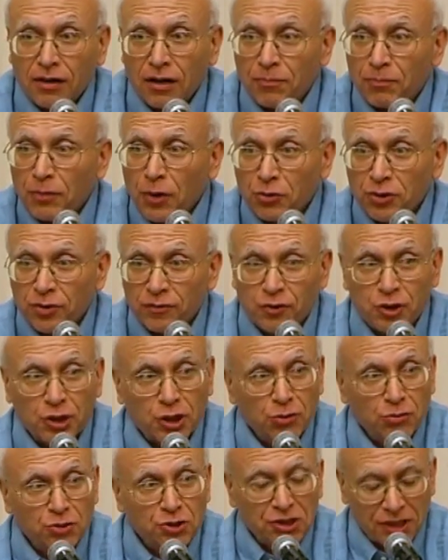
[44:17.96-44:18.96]
of both of
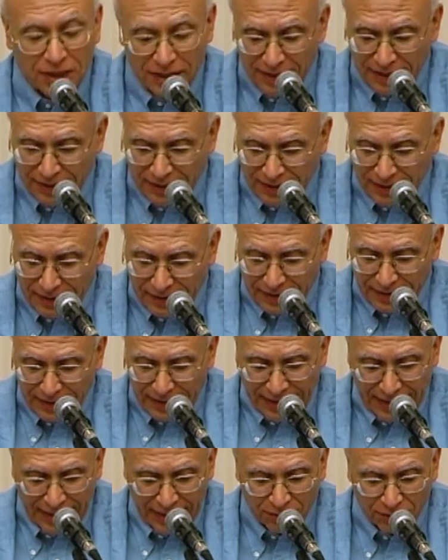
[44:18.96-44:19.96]
Jews
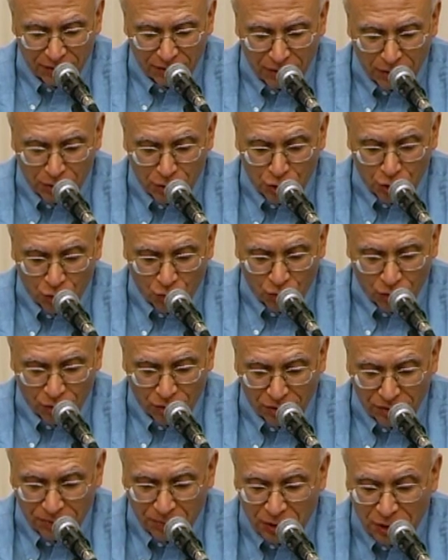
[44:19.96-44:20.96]
and the larger
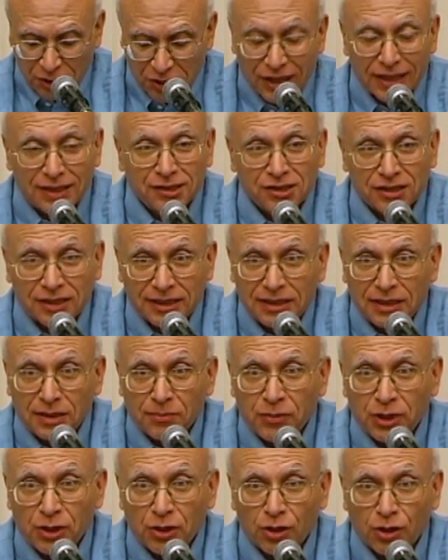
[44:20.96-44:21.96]
world, precisely
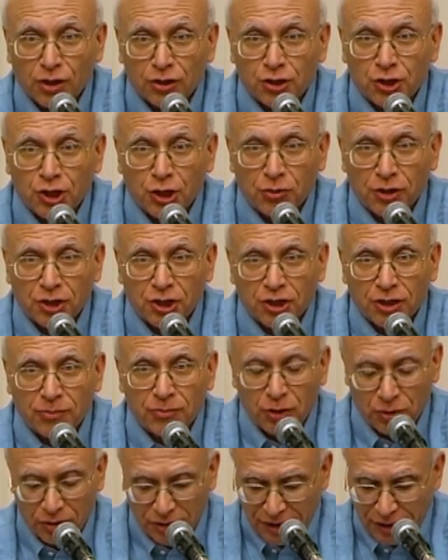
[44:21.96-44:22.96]
because Jewish
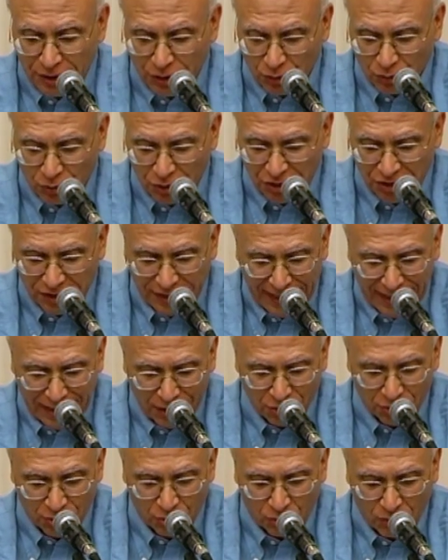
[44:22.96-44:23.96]
communities were
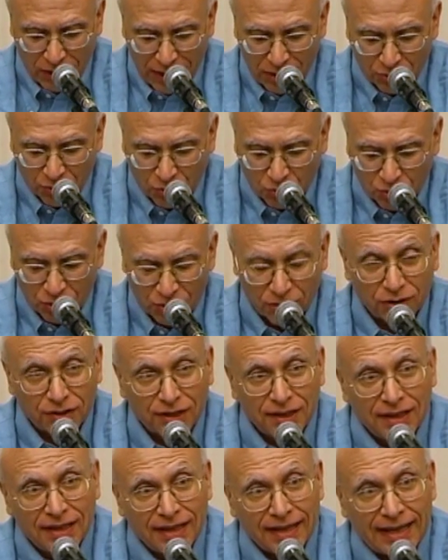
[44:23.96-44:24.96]
scattered around the
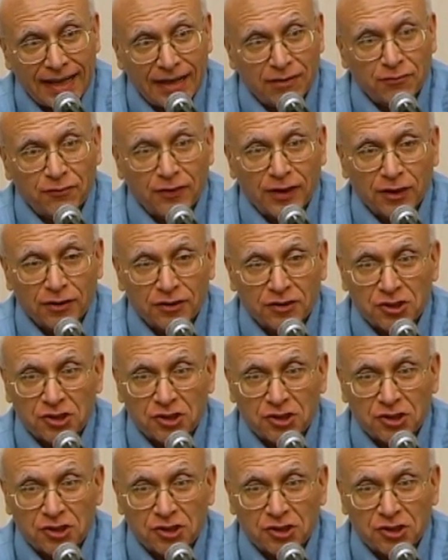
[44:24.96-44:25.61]
world and felt